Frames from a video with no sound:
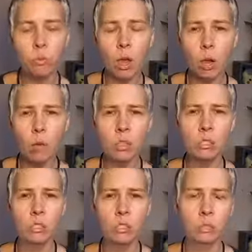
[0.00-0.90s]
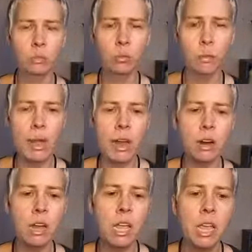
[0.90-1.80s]
a, a, surgical
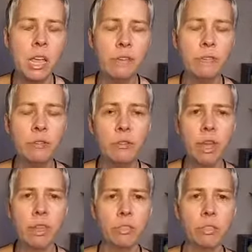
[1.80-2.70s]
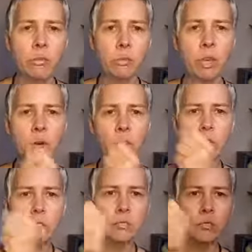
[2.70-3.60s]
repair. If you've got three
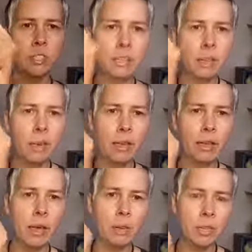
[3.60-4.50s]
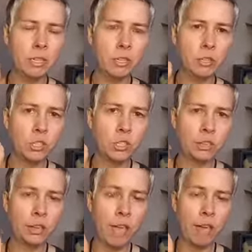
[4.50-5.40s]
quarters of your stomach up into your
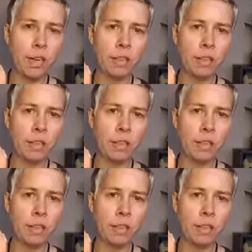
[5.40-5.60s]
chest cavity,